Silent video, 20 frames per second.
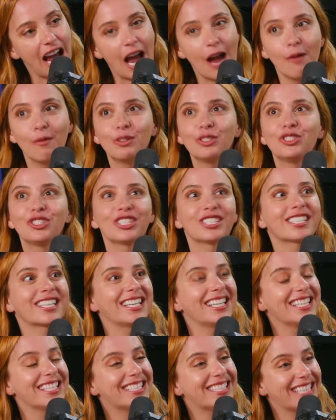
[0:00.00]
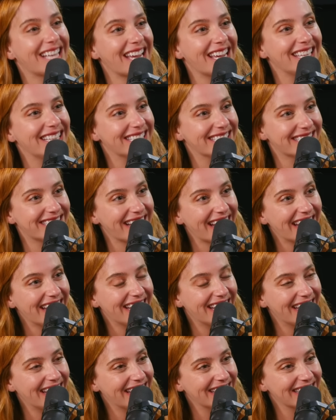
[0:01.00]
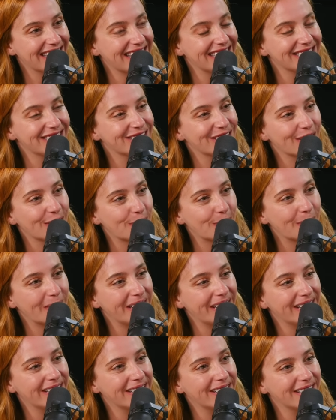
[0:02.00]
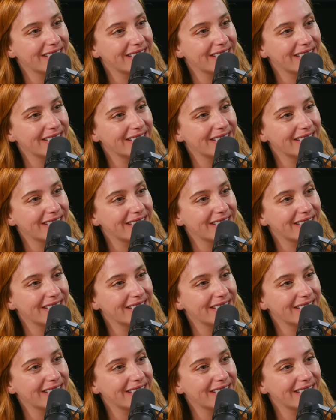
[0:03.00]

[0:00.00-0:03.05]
Tree together. I was just going to say the saying. And that's so weird.